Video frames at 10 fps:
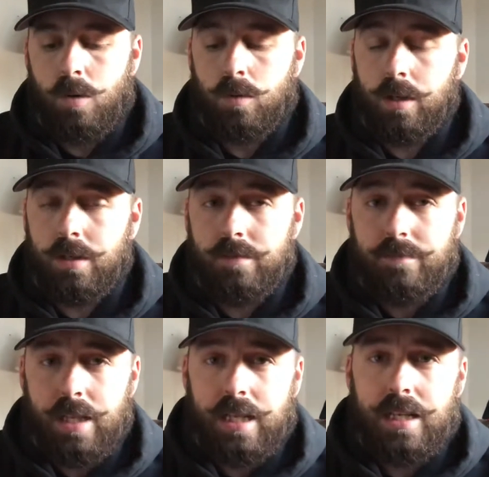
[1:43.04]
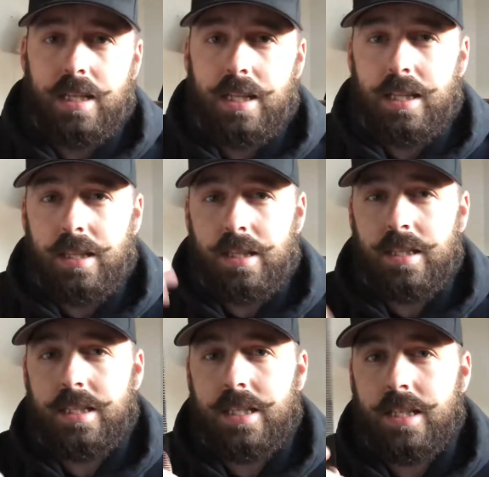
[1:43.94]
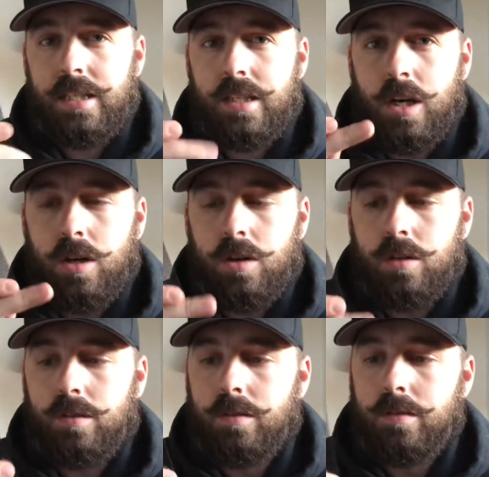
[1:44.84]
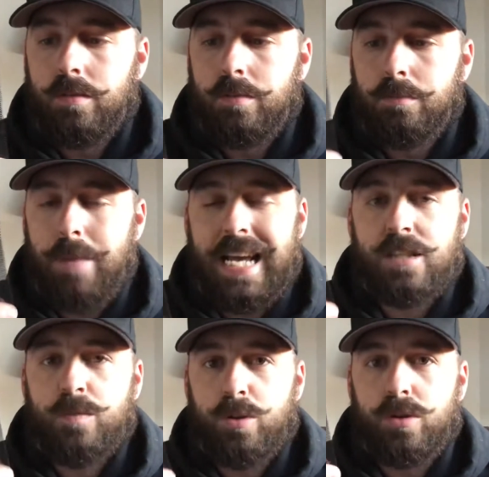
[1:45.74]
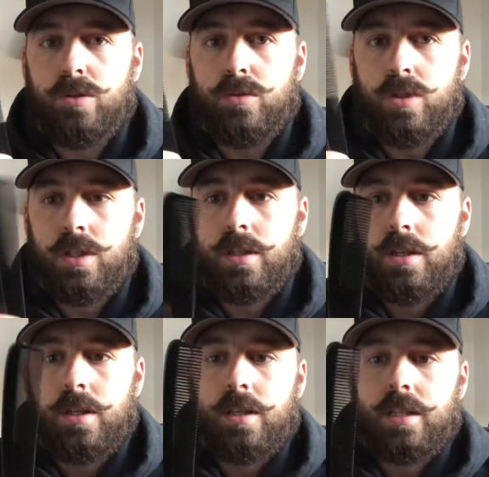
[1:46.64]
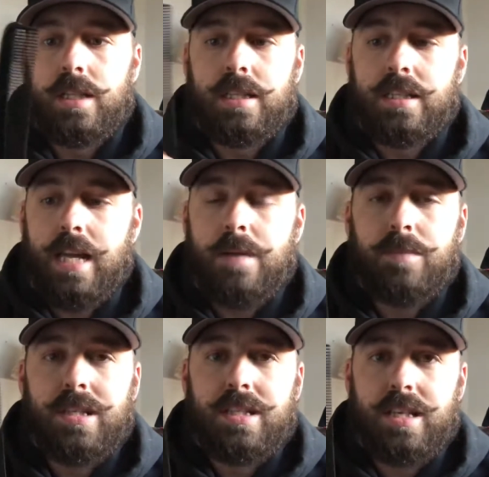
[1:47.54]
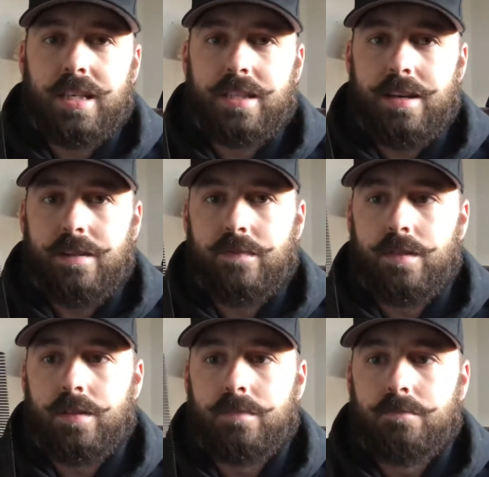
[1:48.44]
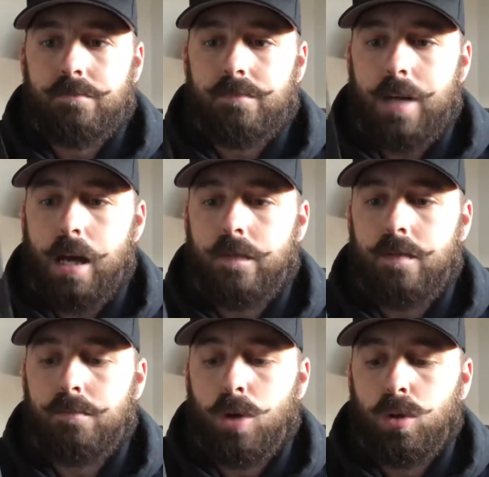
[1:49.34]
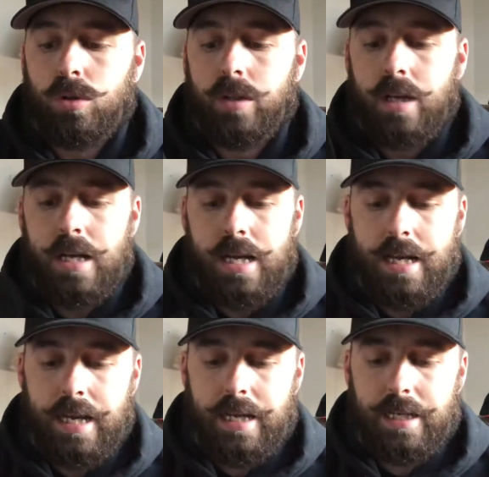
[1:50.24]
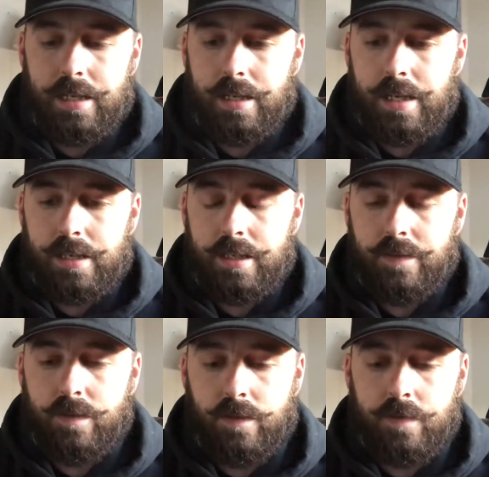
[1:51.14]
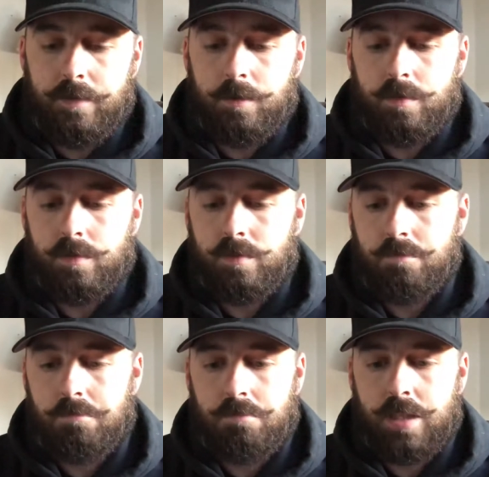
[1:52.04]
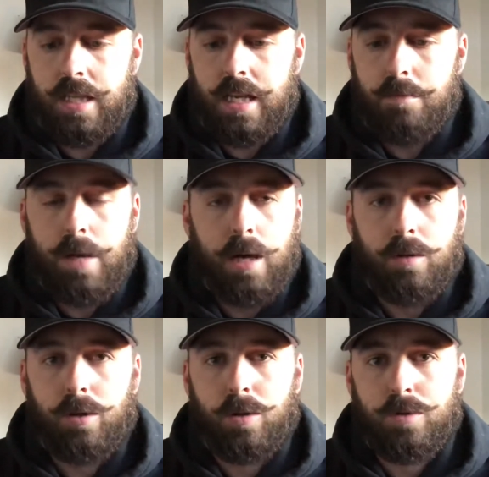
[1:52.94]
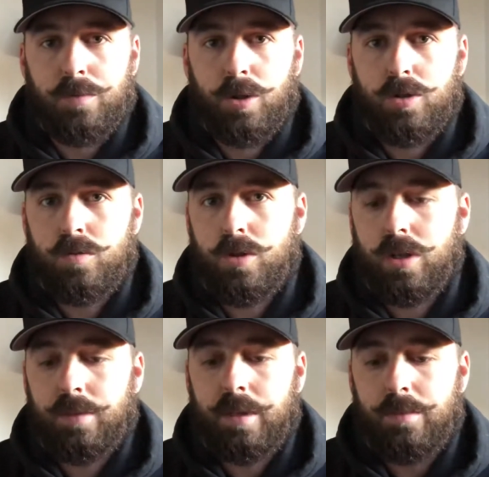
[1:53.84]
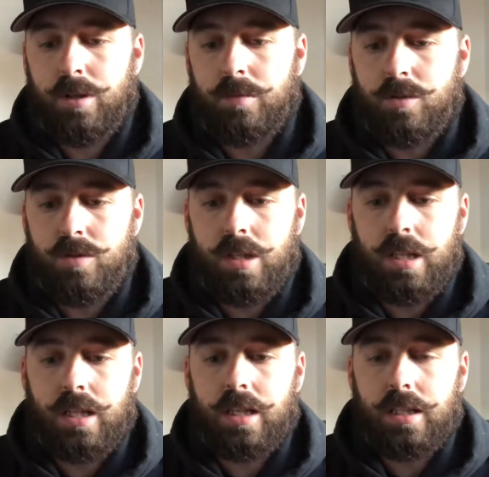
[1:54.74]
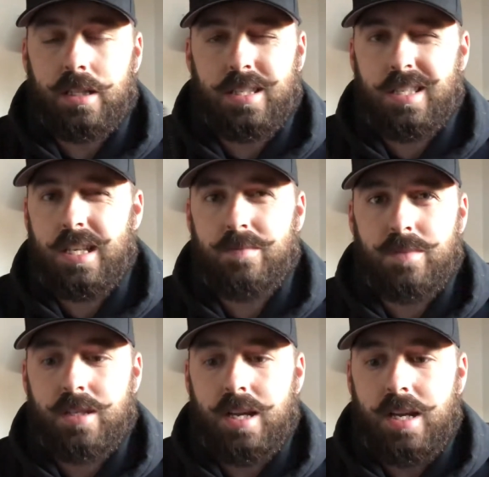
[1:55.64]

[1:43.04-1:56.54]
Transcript: Well, these things are mass produced. They stamp these things out of a mold. And if you've ever seen how those molds work, I mean, pretty much with anything, the seams